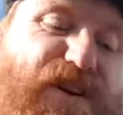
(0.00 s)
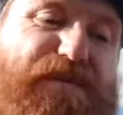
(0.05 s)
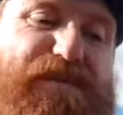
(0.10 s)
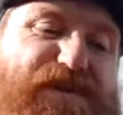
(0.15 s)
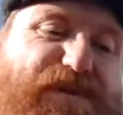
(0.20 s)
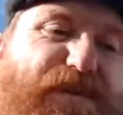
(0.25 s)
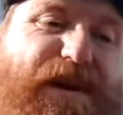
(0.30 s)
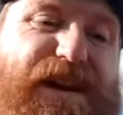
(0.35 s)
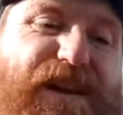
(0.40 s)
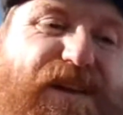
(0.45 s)
come
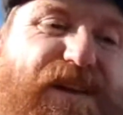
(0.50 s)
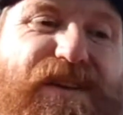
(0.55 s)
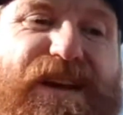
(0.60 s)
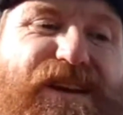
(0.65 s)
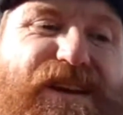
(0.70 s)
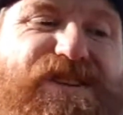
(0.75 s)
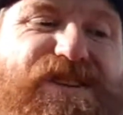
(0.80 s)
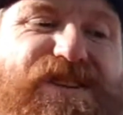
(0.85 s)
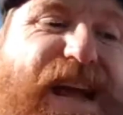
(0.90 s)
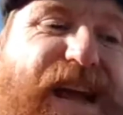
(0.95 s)
to anything
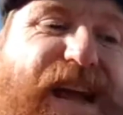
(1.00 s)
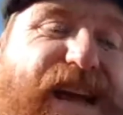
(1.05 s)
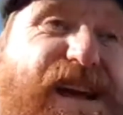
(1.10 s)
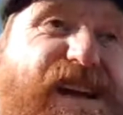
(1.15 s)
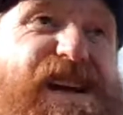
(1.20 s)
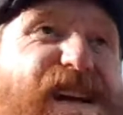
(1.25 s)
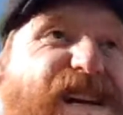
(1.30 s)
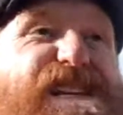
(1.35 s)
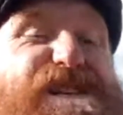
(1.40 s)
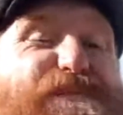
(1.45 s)
as yet.
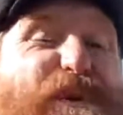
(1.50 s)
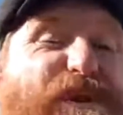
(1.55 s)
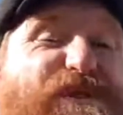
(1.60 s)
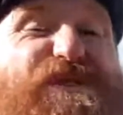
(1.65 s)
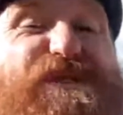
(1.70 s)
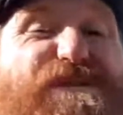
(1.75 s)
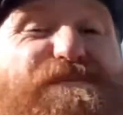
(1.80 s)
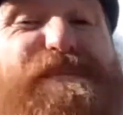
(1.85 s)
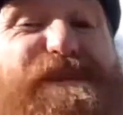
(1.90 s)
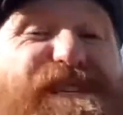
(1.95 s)
I
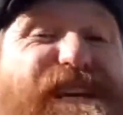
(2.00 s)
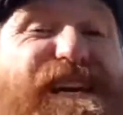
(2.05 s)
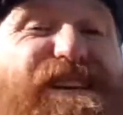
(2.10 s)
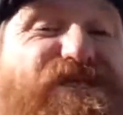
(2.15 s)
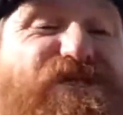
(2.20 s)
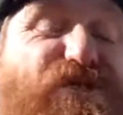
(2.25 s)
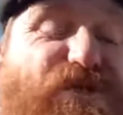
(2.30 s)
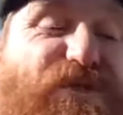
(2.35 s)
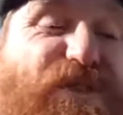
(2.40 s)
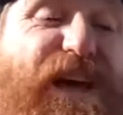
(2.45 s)
suppose there's a
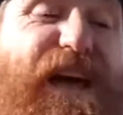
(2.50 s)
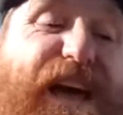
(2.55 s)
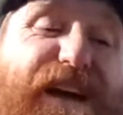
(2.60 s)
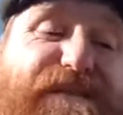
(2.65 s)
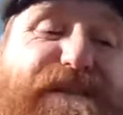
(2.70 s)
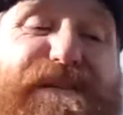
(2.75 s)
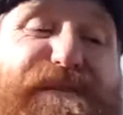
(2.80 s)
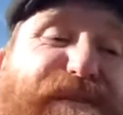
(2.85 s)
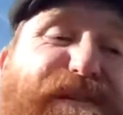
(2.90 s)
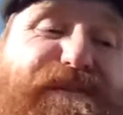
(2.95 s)
potential
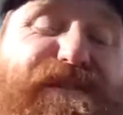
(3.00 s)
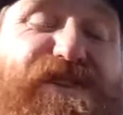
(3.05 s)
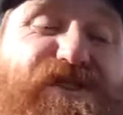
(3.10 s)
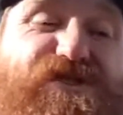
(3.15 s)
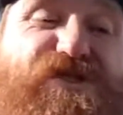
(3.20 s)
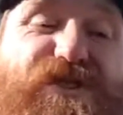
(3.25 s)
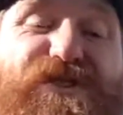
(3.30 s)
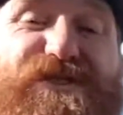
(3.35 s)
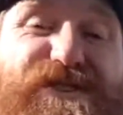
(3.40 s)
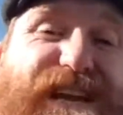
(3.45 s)
there, if
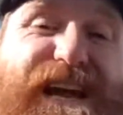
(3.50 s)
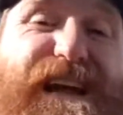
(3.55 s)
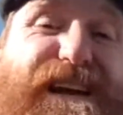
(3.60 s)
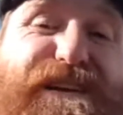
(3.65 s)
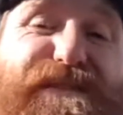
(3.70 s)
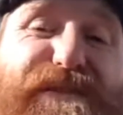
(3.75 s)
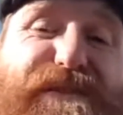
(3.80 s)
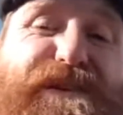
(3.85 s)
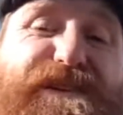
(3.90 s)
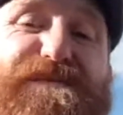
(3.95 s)
it's not
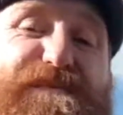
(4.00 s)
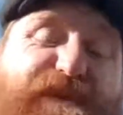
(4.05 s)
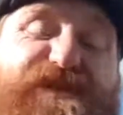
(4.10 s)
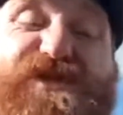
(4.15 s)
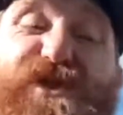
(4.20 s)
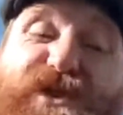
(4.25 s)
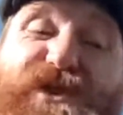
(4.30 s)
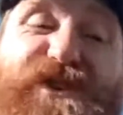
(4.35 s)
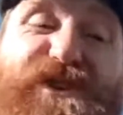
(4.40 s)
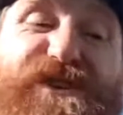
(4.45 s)
Zach, for it to be
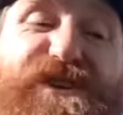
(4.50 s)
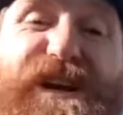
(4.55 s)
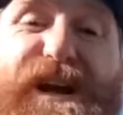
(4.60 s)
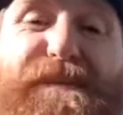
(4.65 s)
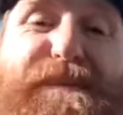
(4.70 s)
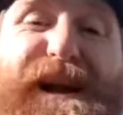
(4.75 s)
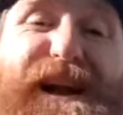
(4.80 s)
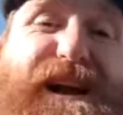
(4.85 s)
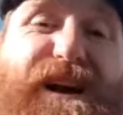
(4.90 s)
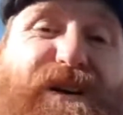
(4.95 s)
Jordan to go
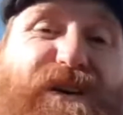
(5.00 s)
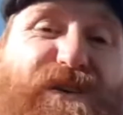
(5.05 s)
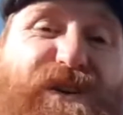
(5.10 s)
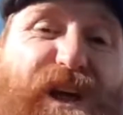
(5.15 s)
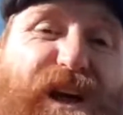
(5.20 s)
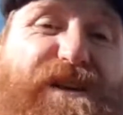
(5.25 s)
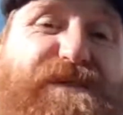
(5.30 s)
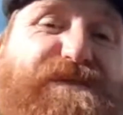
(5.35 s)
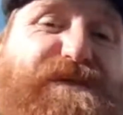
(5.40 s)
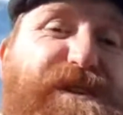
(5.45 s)
back out on
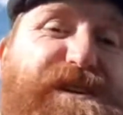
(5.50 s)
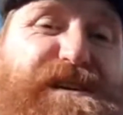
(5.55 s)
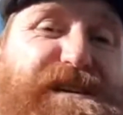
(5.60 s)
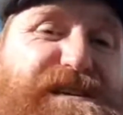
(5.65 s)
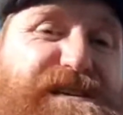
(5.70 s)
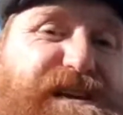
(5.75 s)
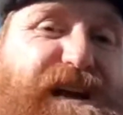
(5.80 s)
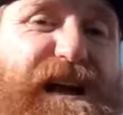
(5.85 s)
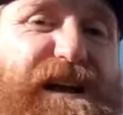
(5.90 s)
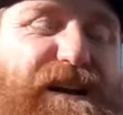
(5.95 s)
loan.
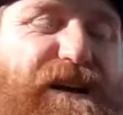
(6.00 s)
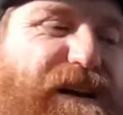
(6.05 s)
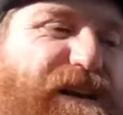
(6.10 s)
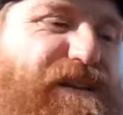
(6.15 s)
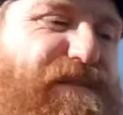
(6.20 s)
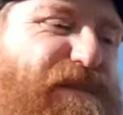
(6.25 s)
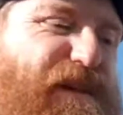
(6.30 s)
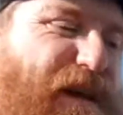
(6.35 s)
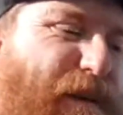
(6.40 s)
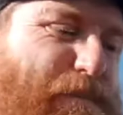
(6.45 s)
A kind
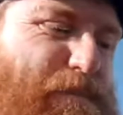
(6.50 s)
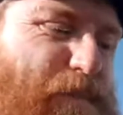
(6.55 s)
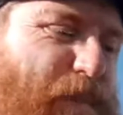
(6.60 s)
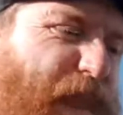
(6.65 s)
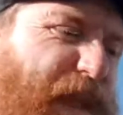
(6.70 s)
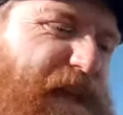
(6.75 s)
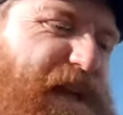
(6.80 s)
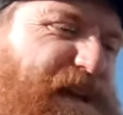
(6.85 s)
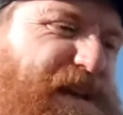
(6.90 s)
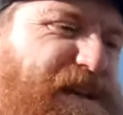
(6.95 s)
of
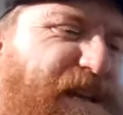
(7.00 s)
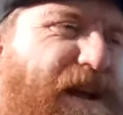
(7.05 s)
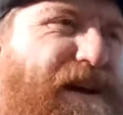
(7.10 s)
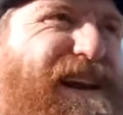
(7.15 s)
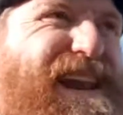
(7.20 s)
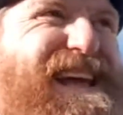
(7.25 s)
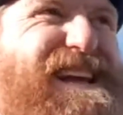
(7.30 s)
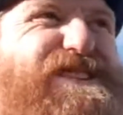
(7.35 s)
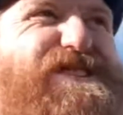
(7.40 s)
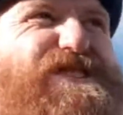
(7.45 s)
you know, a
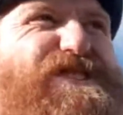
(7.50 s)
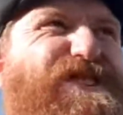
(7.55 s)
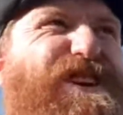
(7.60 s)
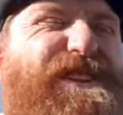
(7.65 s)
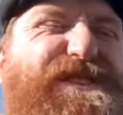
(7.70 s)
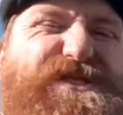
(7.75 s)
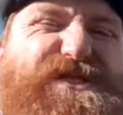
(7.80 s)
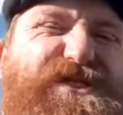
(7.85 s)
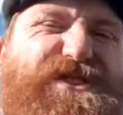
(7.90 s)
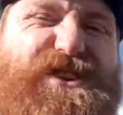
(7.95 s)
last
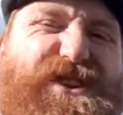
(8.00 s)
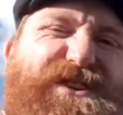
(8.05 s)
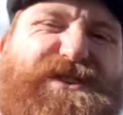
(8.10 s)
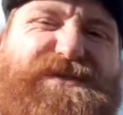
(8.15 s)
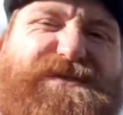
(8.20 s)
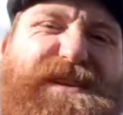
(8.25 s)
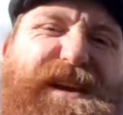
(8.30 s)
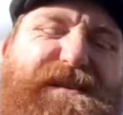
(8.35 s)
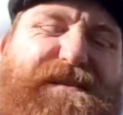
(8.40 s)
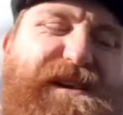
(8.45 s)
chance
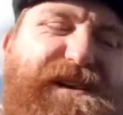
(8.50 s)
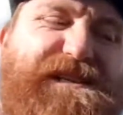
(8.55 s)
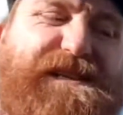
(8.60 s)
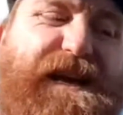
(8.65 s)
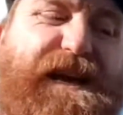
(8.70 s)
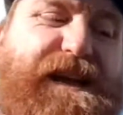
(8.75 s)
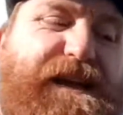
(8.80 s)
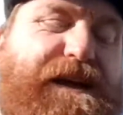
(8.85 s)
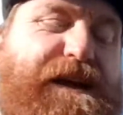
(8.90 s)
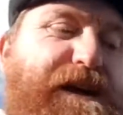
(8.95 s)
saloon, dare I
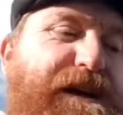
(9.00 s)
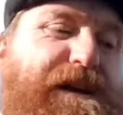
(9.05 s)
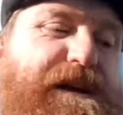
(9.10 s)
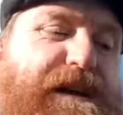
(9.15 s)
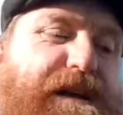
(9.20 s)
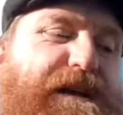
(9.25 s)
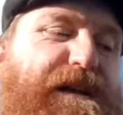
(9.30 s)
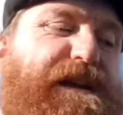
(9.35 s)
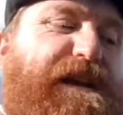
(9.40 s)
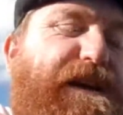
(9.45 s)
say.
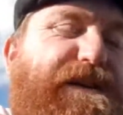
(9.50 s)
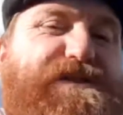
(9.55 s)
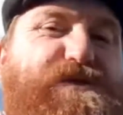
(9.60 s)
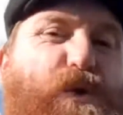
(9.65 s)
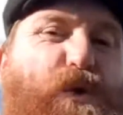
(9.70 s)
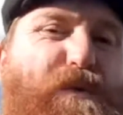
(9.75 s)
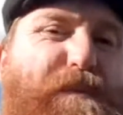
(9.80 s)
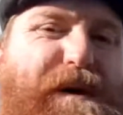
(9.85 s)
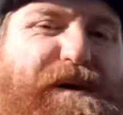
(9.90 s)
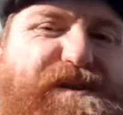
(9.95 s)
You know, he's
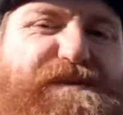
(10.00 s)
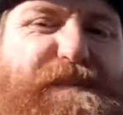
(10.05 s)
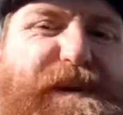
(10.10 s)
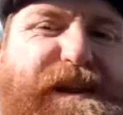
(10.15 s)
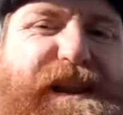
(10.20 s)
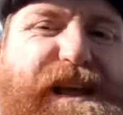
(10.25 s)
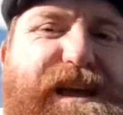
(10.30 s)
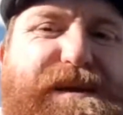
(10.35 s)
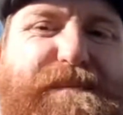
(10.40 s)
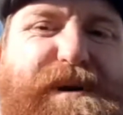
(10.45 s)
almost
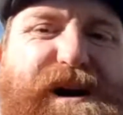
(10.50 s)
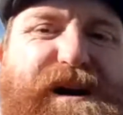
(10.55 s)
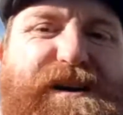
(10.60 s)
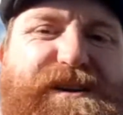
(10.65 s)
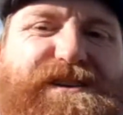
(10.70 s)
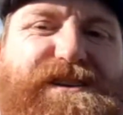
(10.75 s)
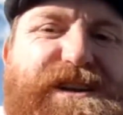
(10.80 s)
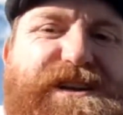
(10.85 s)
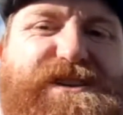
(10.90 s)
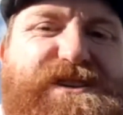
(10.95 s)
been
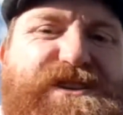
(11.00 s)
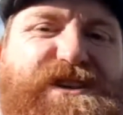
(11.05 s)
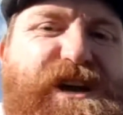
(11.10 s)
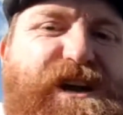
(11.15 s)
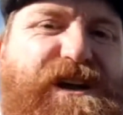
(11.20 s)
earmarked as